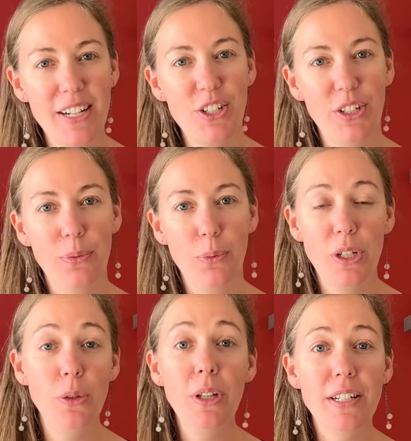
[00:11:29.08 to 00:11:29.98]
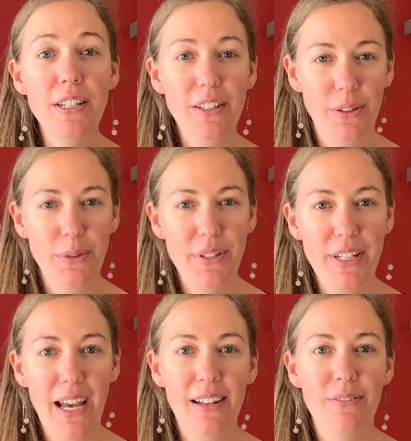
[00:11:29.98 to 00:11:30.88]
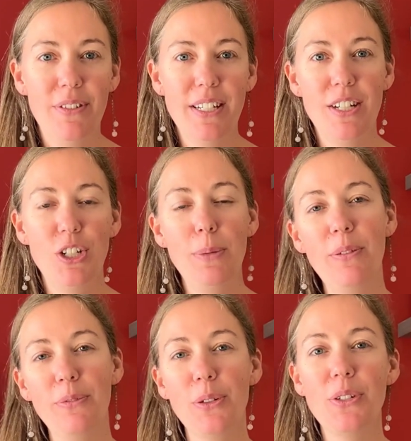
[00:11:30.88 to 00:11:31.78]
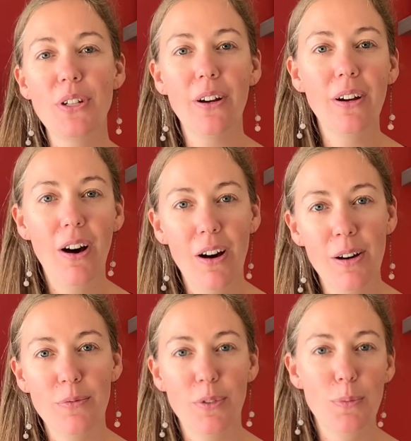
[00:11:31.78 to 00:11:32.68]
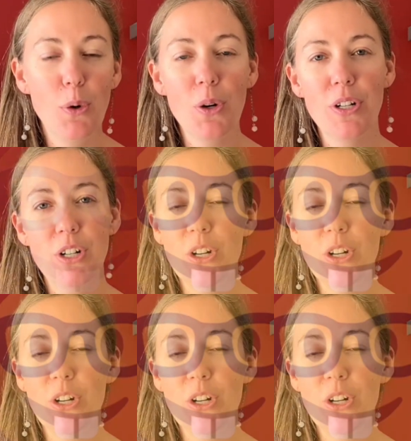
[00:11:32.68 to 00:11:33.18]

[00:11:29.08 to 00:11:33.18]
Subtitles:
section what you like to use, and visit gbflutes.com for more